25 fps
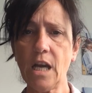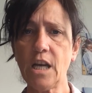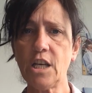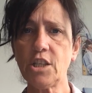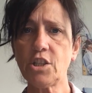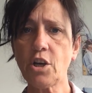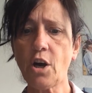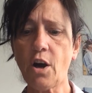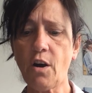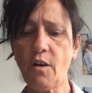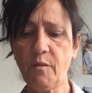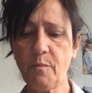
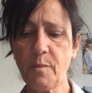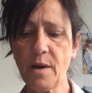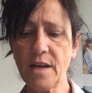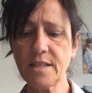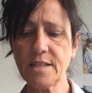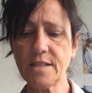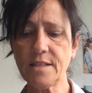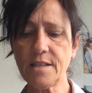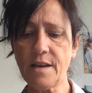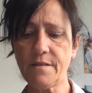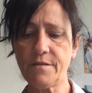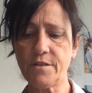"At
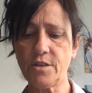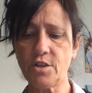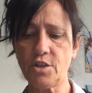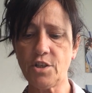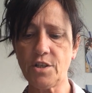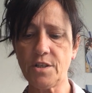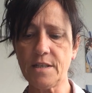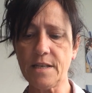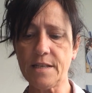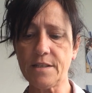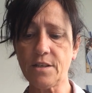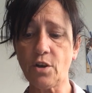7:30,
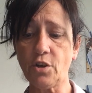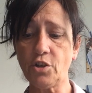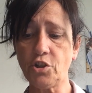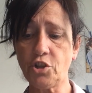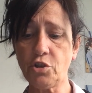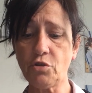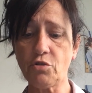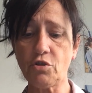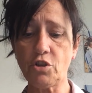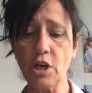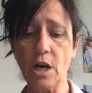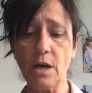she said, "I
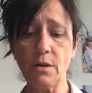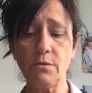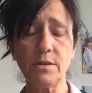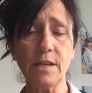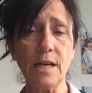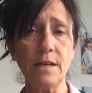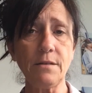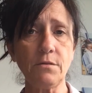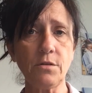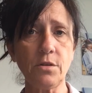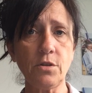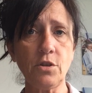shall go
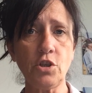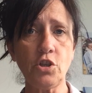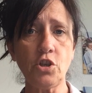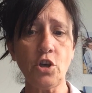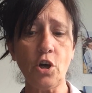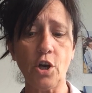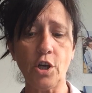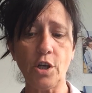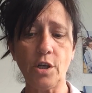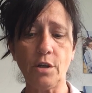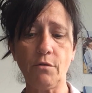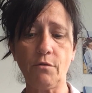down to the
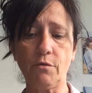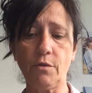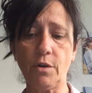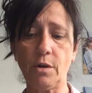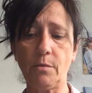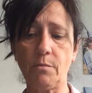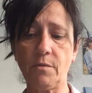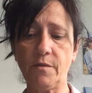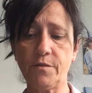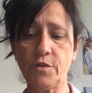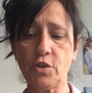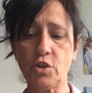dining
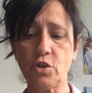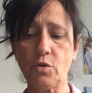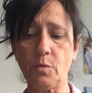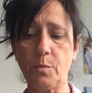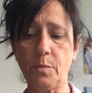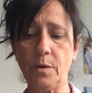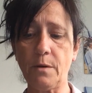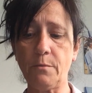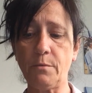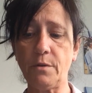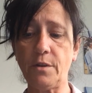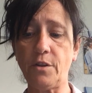room for
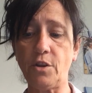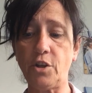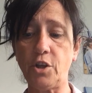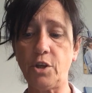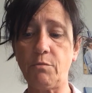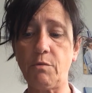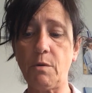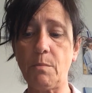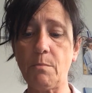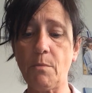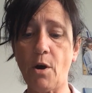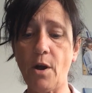supper with
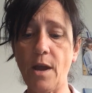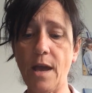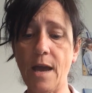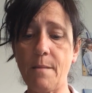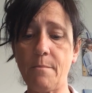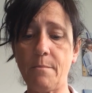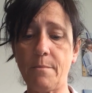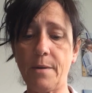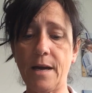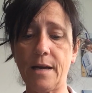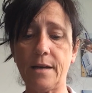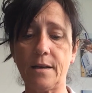you in my
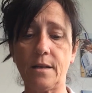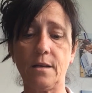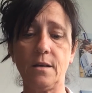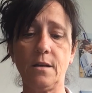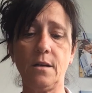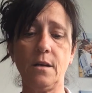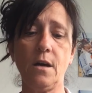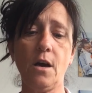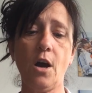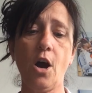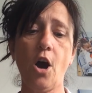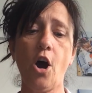handbag.
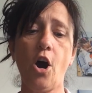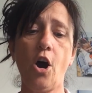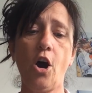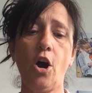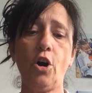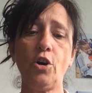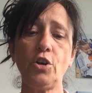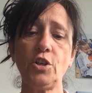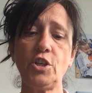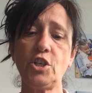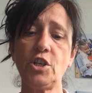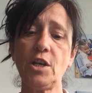
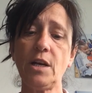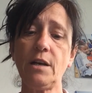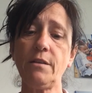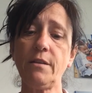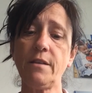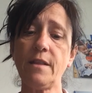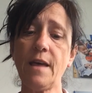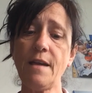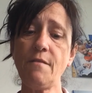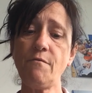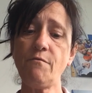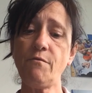I shall
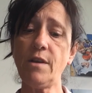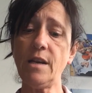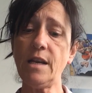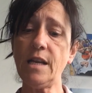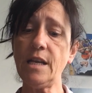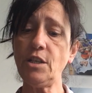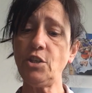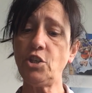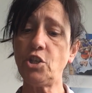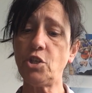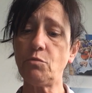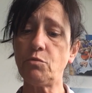then
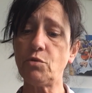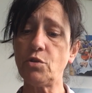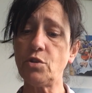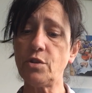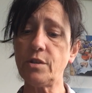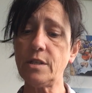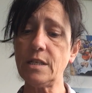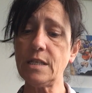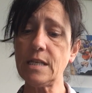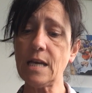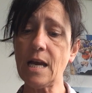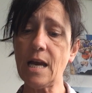release you
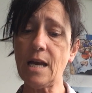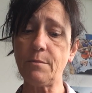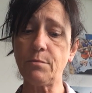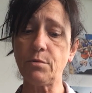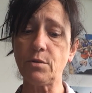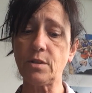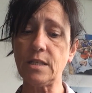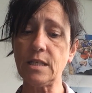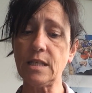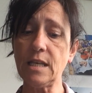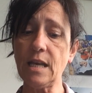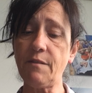under the
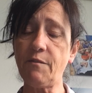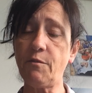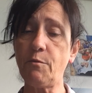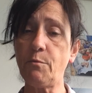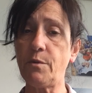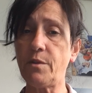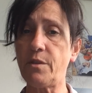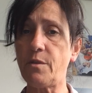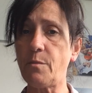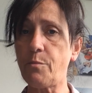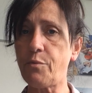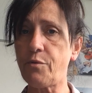table together
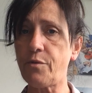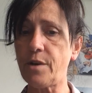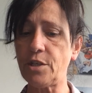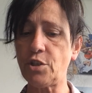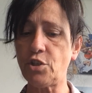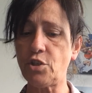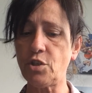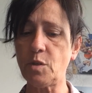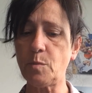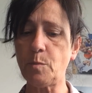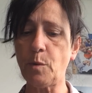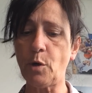with the
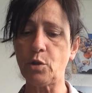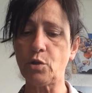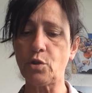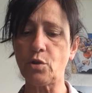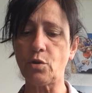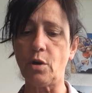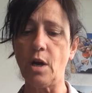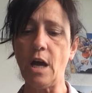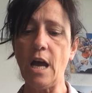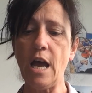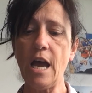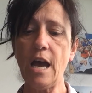precious
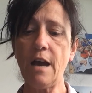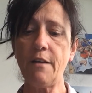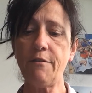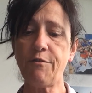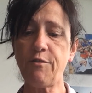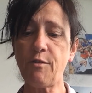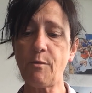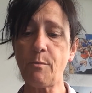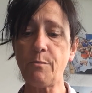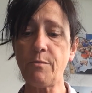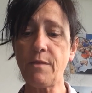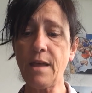bottle, and
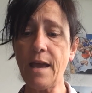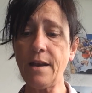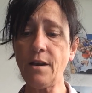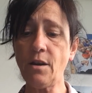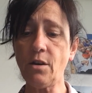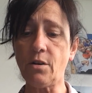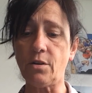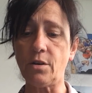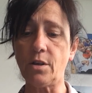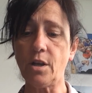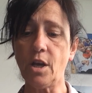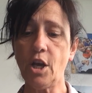from then
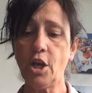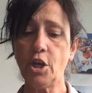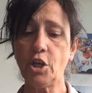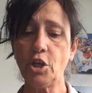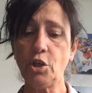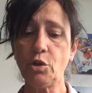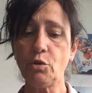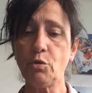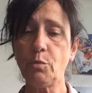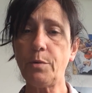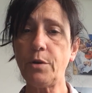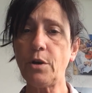on
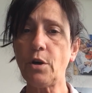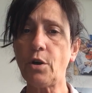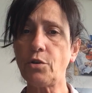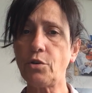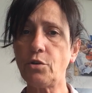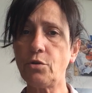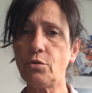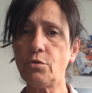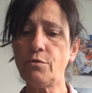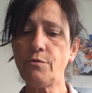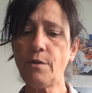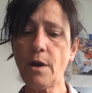you'll be
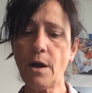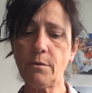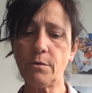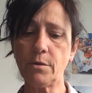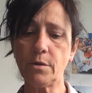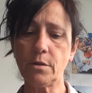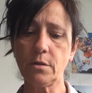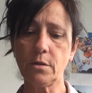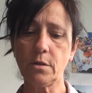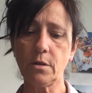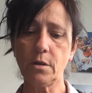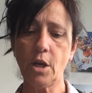on your
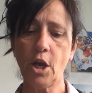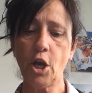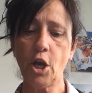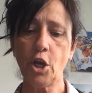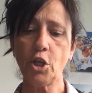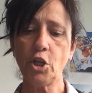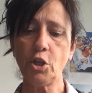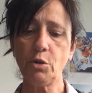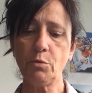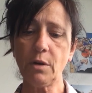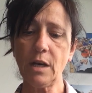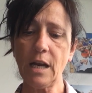own.
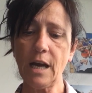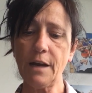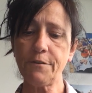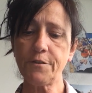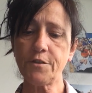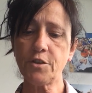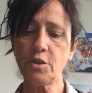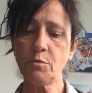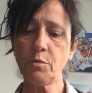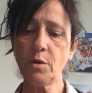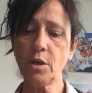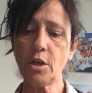You will
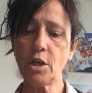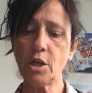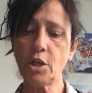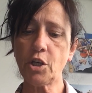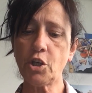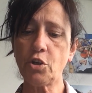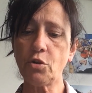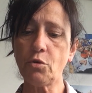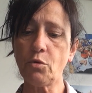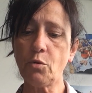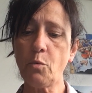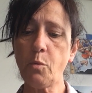have to
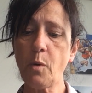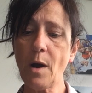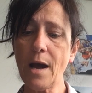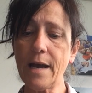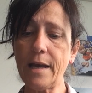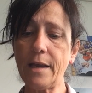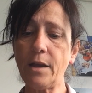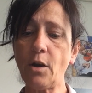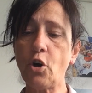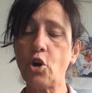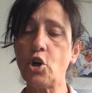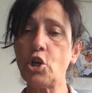work your
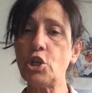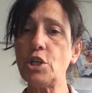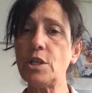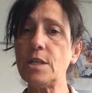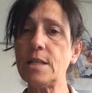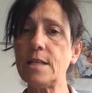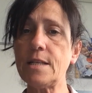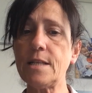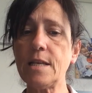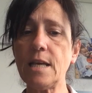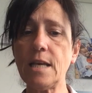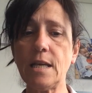way
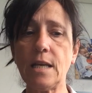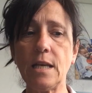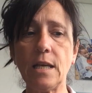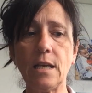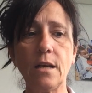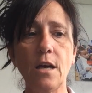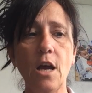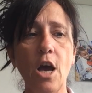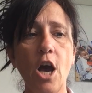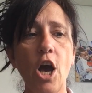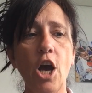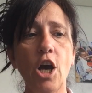unseen
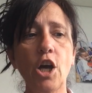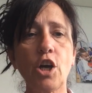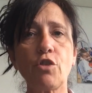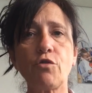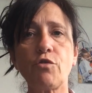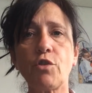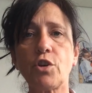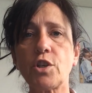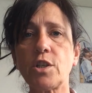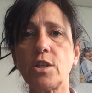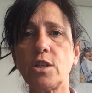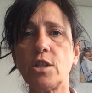
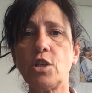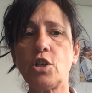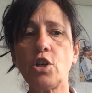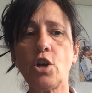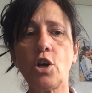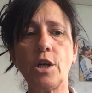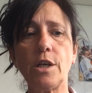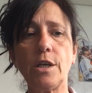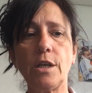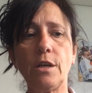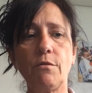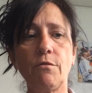across the
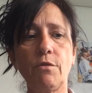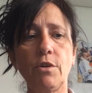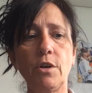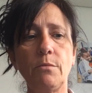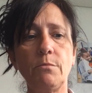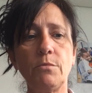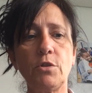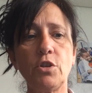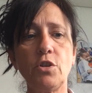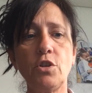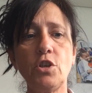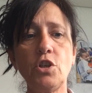dining
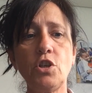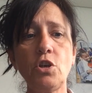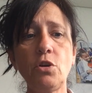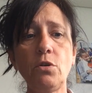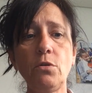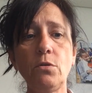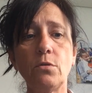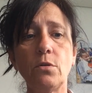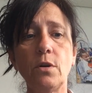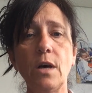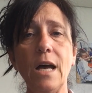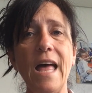room to the
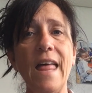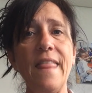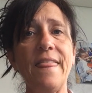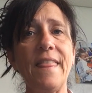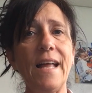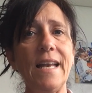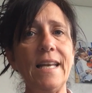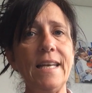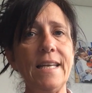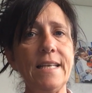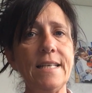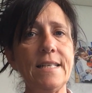door
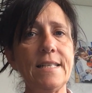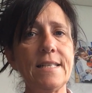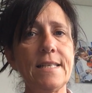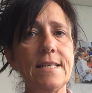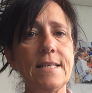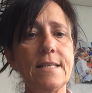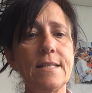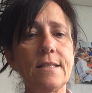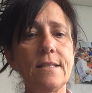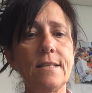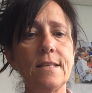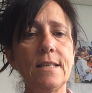that leads
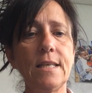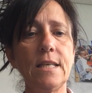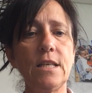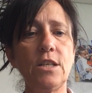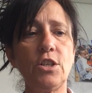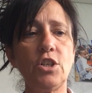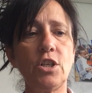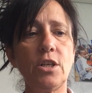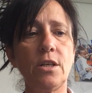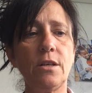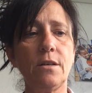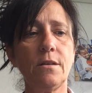into the
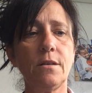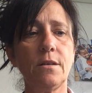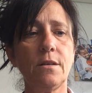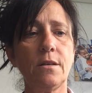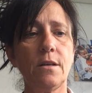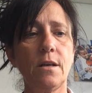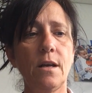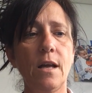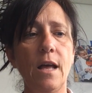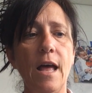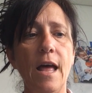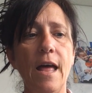kitchen.
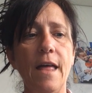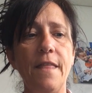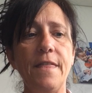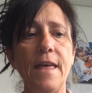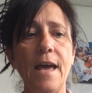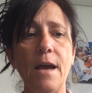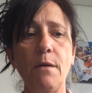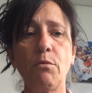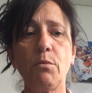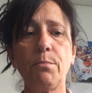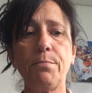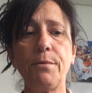
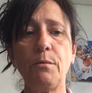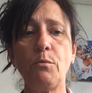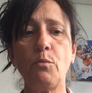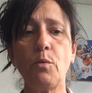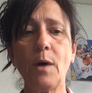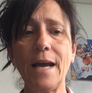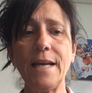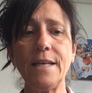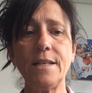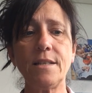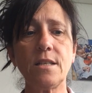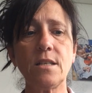There will be
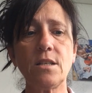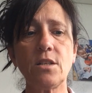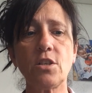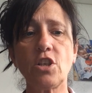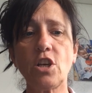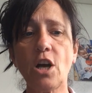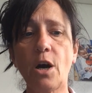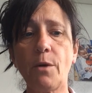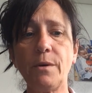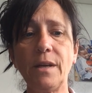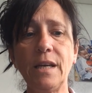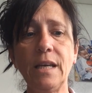waiters
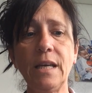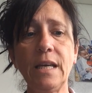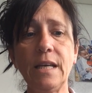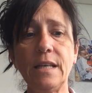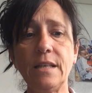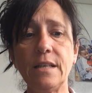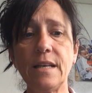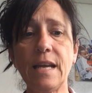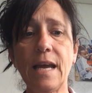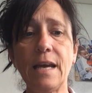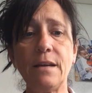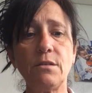going
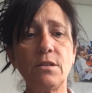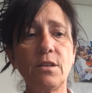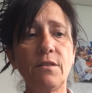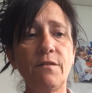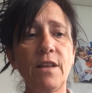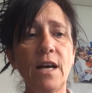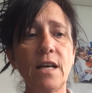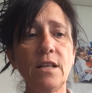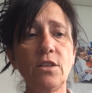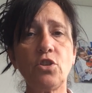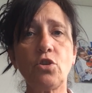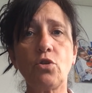in and out of
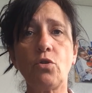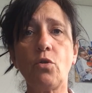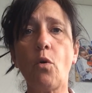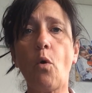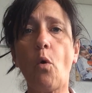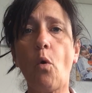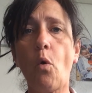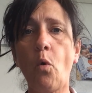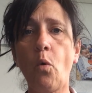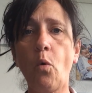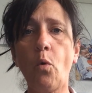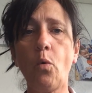that door
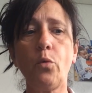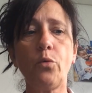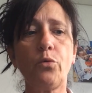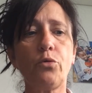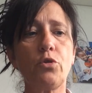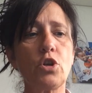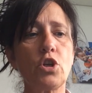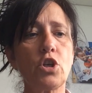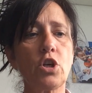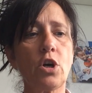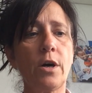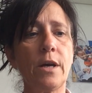all
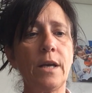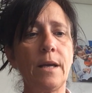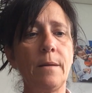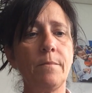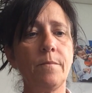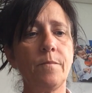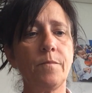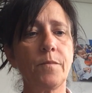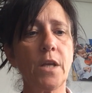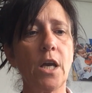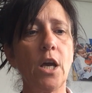the time.